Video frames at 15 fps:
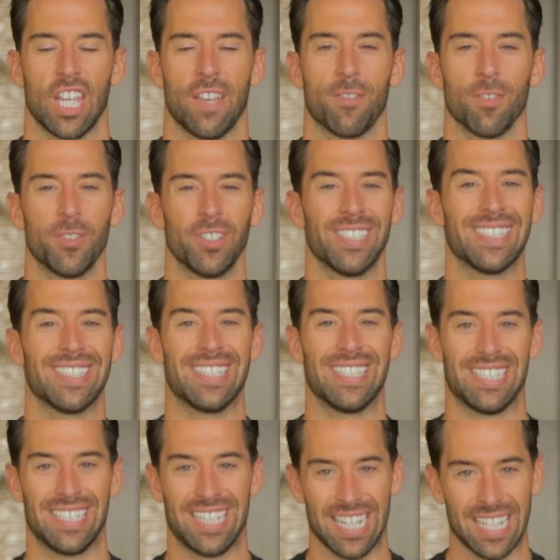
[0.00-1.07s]
If you're feeling
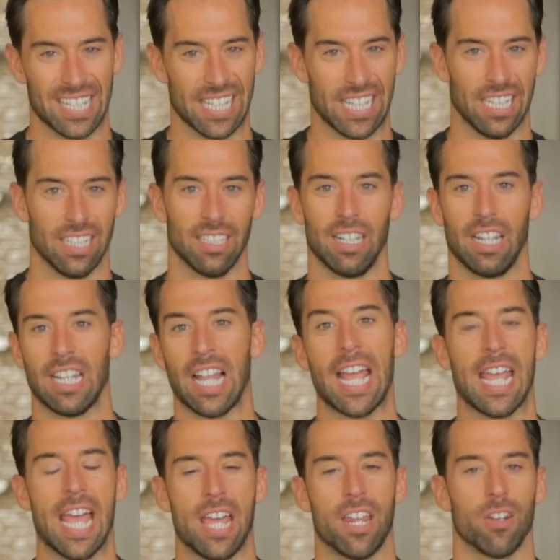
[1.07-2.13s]
dizzy,
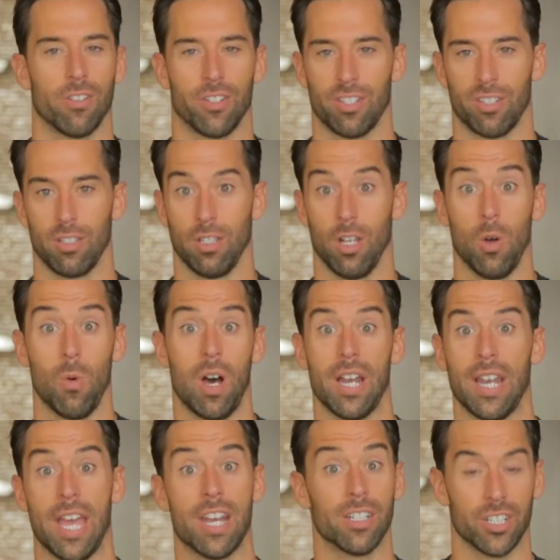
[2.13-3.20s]
lightheaded, or just low
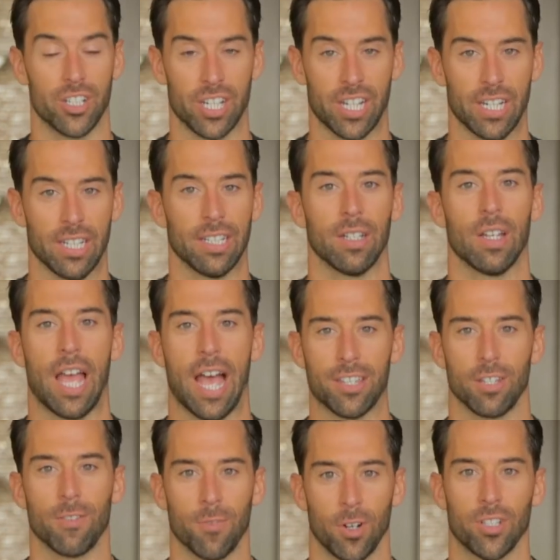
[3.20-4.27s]
on energy
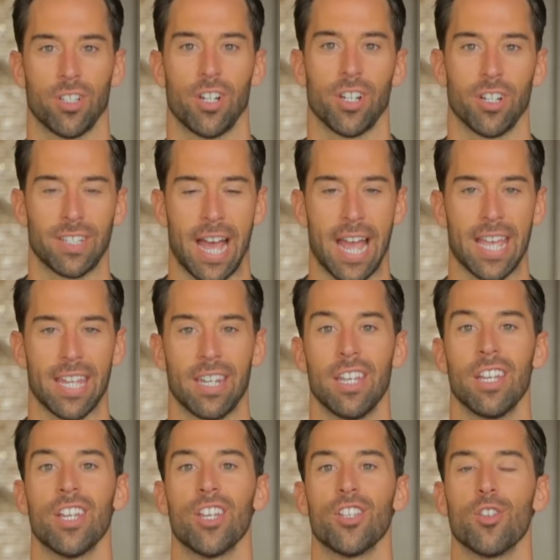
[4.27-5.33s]
as you first start your diet,
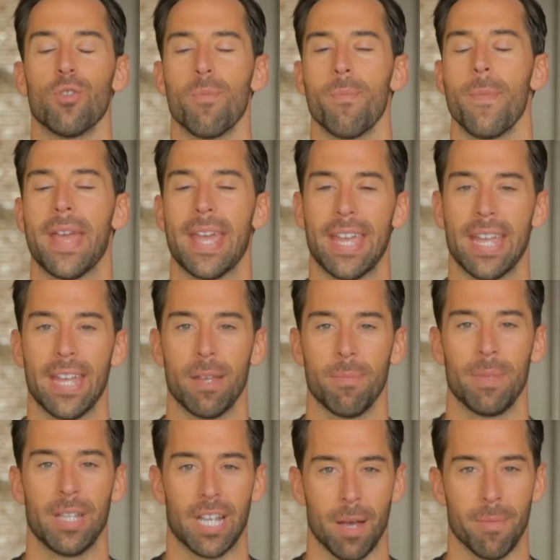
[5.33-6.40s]
you may
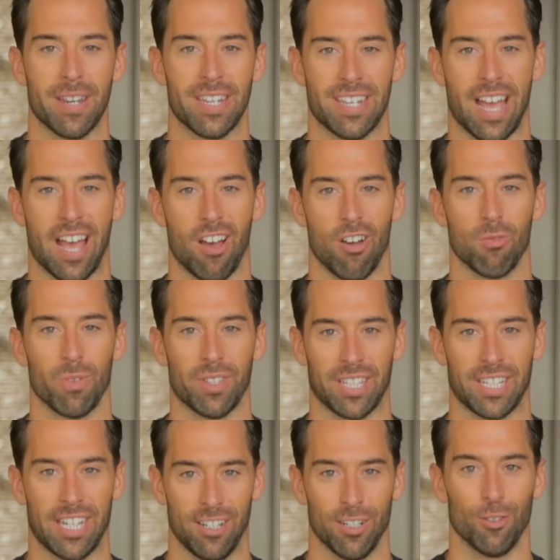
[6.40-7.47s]
be coming down with the
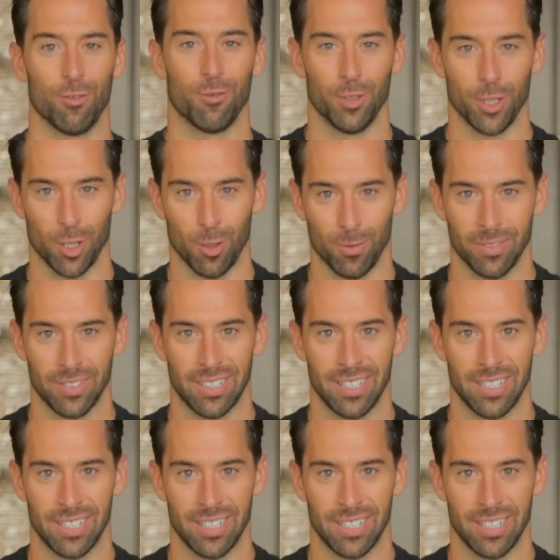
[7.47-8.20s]
keto flu.